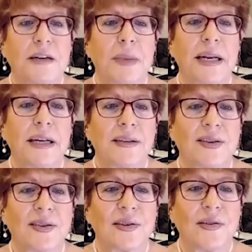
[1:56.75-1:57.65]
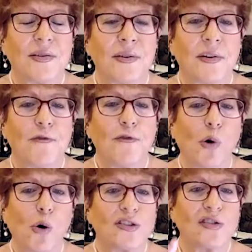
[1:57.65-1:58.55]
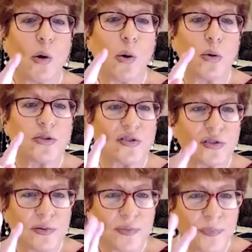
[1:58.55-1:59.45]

minutes, four souls